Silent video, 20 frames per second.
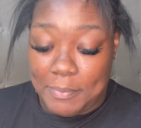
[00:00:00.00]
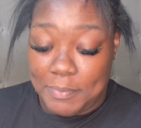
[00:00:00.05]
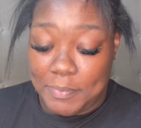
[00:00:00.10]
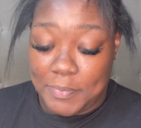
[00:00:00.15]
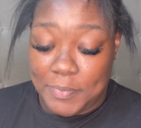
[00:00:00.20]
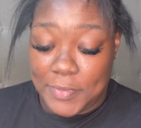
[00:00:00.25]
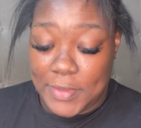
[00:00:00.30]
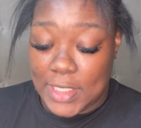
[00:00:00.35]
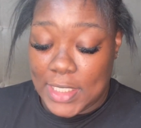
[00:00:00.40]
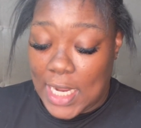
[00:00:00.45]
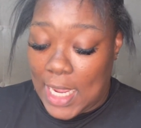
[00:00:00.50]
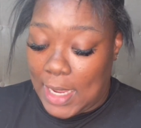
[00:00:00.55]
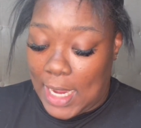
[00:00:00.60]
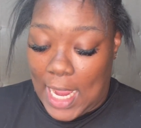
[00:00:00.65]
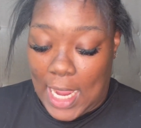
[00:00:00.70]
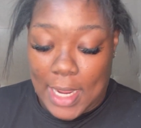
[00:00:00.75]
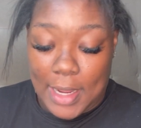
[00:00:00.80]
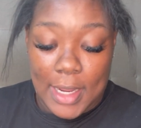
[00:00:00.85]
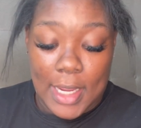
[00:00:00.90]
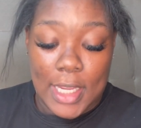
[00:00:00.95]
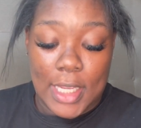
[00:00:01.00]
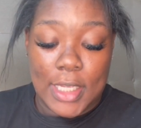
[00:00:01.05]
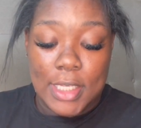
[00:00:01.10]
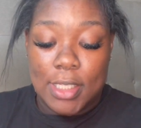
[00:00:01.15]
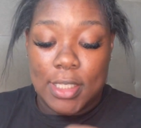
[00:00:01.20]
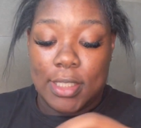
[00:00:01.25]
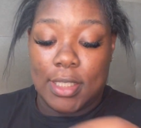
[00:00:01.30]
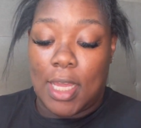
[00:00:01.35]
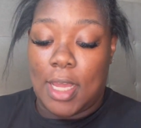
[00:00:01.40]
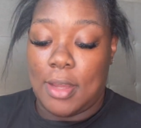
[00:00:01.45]
Nah.
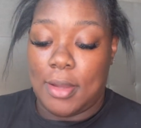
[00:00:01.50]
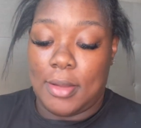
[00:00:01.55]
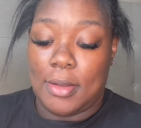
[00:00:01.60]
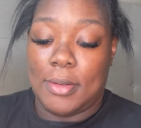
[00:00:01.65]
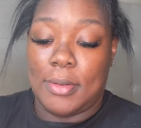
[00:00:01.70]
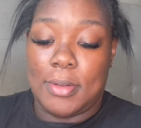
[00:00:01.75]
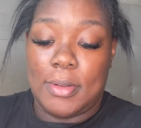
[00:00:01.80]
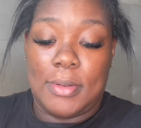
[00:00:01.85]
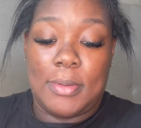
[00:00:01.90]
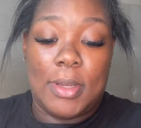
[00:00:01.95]
So